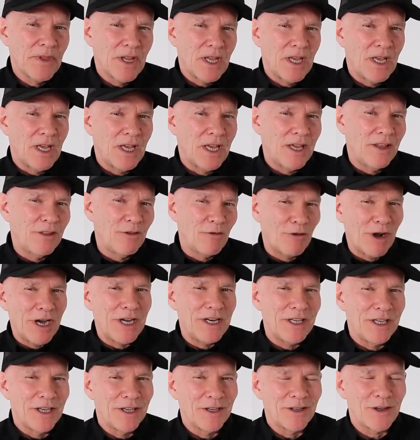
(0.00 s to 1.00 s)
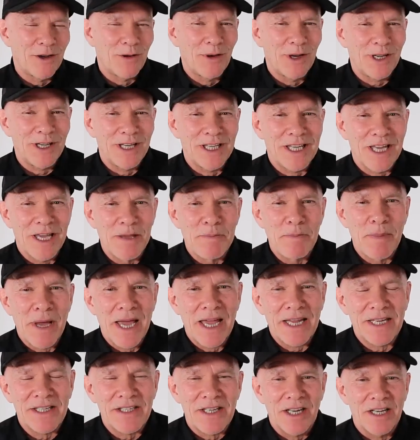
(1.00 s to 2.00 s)
And the radio quickly came
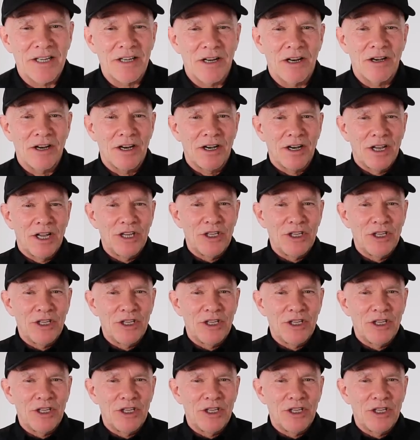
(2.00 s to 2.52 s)
back saying, no,